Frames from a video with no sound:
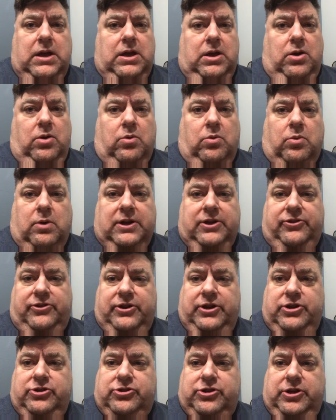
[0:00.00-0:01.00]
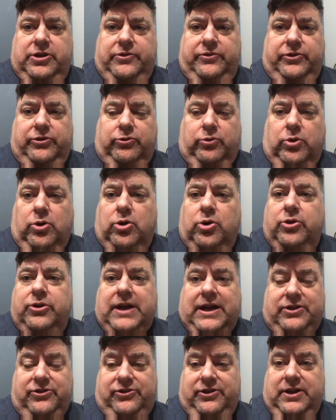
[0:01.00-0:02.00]
Once initiative is rolled,
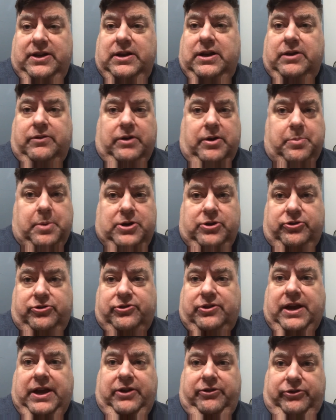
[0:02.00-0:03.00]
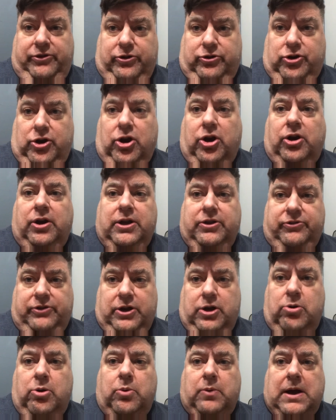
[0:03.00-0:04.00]
that's it, and everybody just takes their turn as they
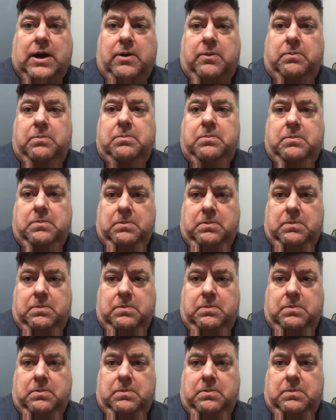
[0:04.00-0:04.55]
go around